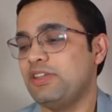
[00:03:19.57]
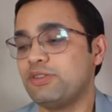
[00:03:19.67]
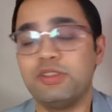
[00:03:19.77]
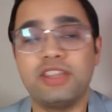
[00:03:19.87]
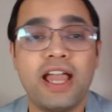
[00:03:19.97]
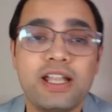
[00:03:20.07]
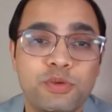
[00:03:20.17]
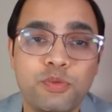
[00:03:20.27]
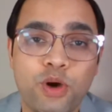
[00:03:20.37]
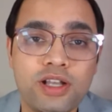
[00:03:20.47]
So that
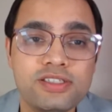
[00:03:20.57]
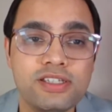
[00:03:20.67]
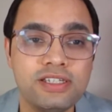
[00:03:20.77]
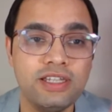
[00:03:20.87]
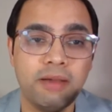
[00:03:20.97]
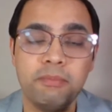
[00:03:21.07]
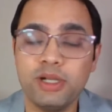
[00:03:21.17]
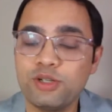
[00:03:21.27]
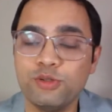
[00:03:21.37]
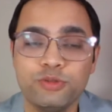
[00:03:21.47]
was
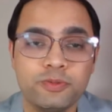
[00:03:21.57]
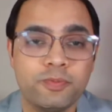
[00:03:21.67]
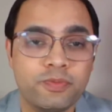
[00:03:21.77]
number two.